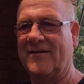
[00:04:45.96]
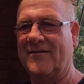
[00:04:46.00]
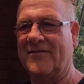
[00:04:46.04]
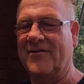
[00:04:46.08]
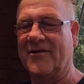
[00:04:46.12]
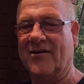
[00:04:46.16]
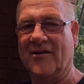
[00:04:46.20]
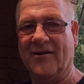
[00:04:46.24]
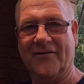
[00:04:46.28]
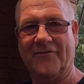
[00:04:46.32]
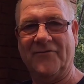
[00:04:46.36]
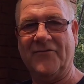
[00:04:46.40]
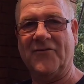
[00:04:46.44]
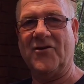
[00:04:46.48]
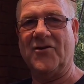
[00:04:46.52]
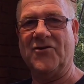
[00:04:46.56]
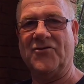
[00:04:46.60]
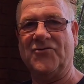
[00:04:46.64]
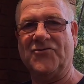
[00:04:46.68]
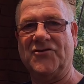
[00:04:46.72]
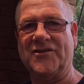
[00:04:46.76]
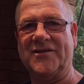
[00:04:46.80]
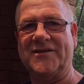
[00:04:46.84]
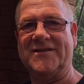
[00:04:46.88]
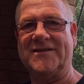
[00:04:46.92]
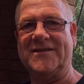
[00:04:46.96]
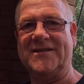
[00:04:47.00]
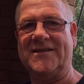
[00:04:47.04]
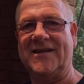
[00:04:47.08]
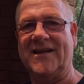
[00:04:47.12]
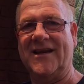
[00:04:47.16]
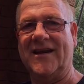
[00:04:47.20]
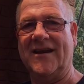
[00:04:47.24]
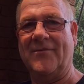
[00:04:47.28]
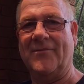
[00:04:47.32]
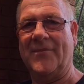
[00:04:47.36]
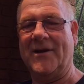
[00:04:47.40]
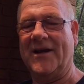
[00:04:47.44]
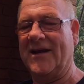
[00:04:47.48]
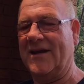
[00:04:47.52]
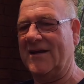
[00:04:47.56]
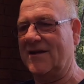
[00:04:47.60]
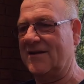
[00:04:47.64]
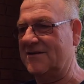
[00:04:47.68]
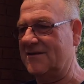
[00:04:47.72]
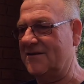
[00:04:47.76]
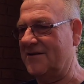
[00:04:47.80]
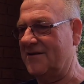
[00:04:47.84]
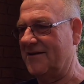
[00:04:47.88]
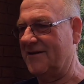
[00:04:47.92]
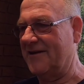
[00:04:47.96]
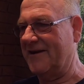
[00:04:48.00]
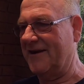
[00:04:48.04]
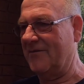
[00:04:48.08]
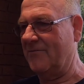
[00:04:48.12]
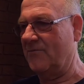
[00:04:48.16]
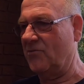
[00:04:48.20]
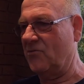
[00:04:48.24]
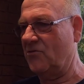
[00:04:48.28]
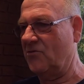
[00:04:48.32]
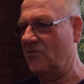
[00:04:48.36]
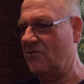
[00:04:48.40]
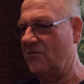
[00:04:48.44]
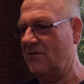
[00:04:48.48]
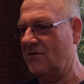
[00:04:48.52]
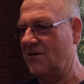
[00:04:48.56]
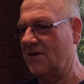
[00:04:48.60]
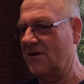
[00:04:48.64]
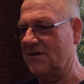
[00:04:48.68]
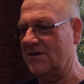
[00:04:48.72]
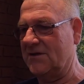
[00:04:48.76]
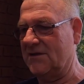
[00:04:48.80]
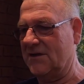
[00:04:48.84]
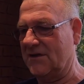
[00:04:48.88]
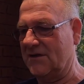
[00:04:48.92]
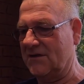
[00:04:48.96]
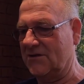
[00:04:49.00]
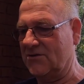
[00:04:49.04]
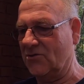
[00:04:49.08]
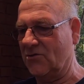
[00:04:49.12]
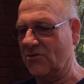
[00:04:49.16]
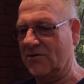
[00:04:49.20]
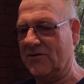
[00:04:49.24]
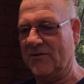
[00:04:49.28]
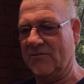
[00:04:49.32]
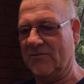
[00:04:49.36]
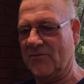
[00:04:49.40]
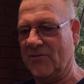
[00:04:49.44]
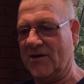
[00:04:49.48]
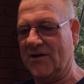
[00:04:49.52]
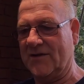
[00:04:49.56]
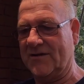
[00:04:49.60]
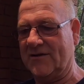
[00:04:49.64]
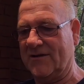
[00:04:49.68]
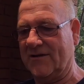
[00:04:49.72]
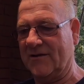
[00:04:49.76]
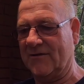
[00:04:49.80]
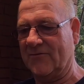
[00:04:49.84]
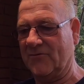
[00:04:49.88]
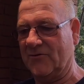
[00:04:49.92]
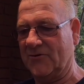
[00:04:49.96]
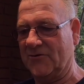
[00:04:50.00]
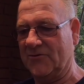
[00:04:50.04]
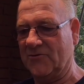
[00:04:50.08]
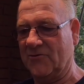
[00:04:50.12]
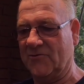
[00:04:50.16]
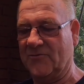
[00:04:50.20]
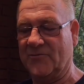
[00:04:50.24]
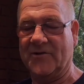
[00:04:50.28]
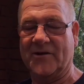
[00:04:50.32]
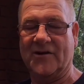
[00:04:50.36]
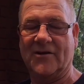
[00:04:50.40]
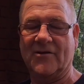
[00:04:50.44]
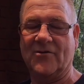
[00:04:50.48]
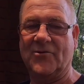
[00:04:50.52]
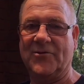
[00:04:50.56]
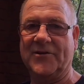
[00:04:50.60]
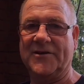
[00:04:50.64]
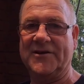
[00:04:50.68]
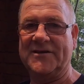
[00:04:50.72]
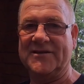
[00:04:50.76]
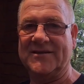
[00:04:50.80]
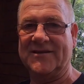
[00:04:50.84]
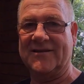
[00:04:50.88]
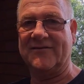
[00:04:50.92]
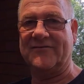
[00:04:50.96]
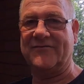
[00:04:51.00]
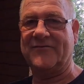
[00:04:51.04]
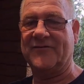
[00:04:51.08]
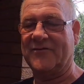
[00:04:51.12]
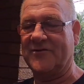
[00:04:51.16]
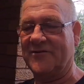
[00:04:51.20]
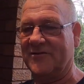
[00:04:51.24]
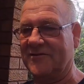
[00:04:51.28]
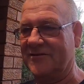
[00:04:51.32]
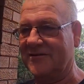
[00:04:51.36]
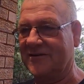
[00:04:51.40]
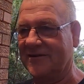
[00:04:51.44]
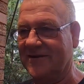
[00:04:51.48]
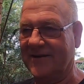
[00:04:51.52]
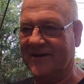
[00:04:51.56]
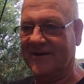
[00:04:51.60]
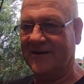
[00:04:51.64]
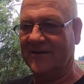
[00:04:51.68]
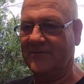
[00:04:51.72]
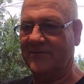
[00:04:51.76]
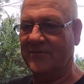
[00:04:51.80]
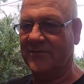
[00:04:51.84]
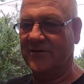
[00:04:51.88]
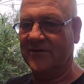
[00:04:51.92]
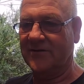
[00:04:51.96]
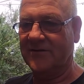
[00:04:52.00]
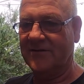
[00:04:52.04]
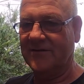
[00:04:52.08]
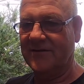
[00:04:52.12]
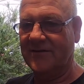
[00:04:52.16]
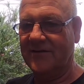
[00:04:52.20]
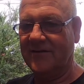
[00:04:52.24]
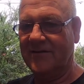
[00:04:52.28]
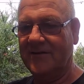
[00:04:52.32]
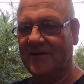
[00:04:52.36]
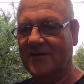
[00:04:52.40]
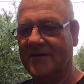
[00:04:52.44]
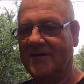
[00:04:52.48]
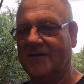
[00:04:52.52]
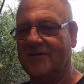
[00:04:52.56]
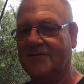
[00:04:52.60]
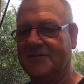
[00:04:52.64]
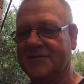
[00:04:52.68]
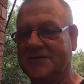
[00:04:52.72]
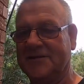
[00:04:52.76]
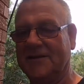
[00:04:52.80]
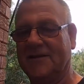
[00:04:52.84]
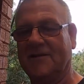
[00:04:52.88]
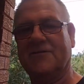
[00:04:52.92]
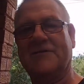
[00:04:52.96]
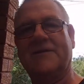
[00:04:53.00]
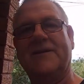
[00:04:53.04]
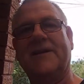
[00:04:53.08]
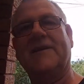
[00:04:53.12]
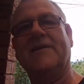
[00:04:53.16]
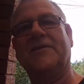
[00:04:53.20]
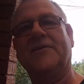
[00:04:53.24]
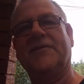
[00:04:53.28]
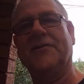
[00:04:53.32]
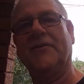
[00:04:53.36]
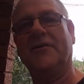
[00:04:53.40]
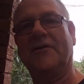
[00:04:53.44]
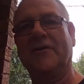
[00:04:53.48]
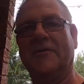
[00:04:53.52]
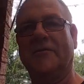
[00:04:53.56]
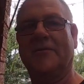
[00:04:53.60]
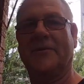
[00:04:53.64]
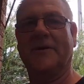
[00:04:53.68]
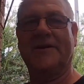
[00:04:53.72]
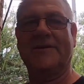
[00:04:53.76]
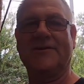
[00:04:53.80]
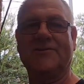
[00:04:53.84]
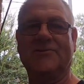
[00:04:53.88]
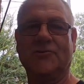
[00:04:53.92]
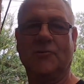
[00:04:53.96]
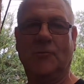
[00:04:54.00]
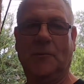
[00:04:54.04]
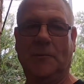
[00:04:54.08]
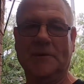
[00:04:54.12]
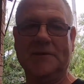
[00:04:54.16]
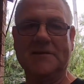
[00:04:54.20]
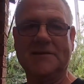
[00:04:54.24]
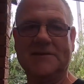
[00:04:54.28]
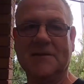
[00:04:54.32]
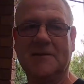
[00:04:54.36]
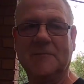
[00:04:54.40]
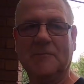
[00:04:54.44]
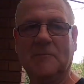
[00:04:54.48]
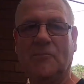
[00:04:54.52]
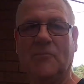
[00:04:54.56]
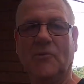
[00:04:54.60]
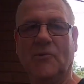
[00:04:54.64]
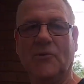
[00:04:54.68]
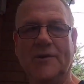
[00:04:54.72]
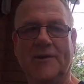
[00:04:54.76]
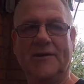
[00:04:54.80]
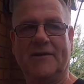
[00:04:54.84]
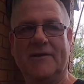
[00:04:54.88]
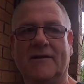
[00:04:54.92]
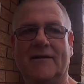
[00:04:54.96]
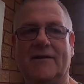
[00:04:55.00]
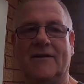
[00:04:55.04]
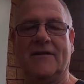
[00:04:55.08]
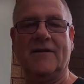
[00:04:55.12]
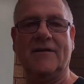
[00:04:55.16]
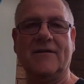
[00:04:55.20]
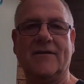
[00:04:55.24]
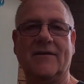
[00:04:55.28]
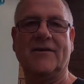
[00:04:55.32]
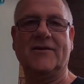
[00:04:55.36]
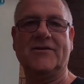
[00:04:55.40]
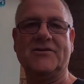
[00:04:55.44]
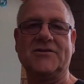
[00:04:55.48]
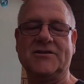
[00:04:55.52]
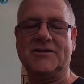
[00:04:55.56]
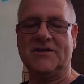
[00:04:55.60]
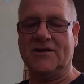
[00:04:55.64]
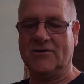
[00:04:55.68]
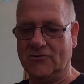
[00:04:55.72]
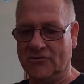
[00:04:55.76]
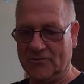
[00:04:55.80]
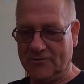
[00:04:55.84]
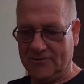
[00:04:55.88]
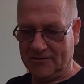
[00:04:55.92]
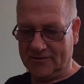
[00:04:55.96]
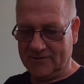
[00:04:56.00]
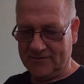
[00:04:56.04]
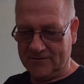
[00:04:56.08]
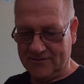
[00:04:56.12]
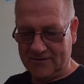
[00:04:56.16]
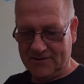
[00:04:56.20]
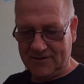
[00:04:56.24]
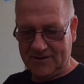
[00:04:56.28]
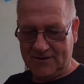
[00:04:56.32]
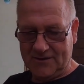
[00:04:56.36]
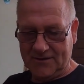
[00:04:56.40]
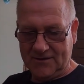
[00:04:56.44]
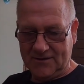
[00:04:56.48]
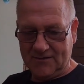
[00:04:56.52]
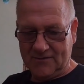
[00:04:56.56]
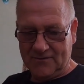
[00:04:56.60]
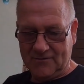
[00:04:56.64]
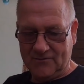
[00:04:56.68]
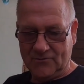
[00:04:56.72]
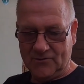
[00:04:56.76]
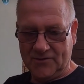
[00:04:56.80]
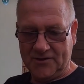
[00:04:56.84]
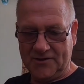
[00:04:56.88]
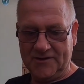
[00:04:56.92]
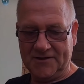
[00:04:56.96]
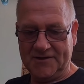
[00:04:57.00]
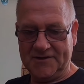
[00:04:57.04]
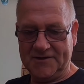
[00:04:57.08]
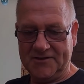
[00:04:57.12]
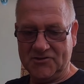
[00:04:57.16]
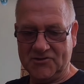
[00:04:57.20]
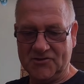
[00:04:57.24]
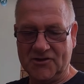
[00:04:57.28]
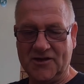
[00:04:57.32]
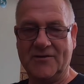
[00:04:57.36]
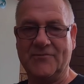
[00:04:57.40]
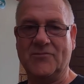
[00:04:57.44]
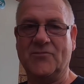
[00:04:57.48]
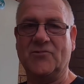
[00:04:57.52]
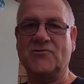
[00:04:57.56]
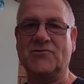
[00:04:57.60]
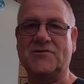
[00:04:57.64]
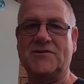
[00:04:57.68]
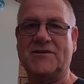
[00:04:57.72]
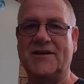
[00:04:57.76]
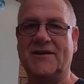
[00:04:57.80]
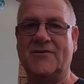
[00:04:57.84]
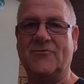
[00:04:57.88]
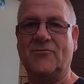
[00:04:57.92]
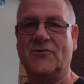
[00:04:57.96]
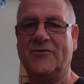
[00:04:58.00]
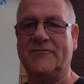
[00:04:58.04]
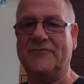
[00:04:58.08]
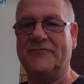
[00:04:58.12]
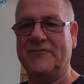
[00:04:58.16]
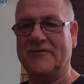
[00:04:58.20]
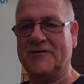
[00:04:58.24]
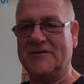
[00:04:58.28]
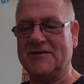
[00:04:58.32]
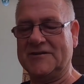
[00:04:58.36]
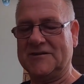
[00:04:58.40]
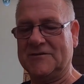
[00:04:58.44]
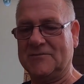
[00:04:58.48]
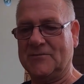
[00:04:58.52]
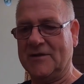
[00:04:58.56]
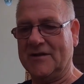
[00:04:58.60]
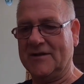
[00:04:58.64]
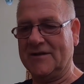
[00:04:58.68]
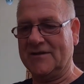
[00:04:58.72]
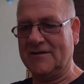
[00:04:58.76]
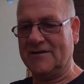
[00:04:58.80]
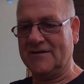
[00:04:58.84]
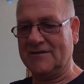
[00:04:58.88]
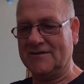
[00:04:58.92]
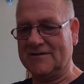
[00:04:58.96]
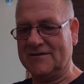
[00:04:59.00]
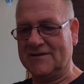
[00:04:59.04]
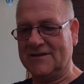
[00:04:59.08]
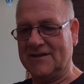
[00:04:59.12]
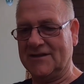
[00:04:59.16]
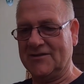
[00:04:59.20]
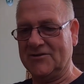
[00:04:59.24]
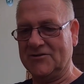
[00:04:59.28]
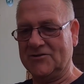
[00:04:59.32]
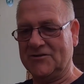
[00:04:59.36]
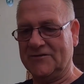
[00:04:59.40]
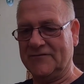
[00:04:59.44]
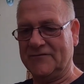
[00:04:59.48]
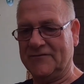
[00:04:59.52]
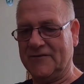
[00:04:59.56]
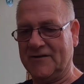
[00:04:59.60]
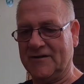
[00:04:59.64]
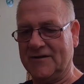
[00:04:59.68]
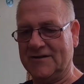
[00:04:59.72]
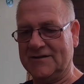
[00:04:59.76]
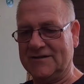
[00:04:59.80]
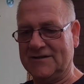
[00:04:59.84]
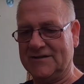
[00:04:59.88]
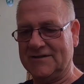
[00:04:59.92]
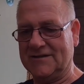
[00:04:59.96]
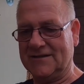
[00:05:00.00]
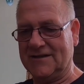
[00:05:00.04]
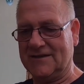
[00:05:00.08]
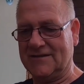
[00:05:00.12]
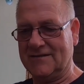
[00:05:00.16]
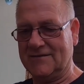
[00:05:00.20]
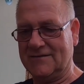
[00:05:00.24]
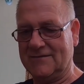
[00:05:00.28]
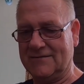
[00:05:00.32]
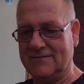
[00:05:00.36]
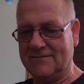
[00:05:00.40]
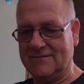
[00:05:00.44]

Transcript: 1100 CMX, the Rebel, is it's automatic, which would be a lot easier for her to ride, but I'll see. I'll take her down to the bike shop at some point and let her sit on one of these Rebels, take one for a spin and see how she fancies it.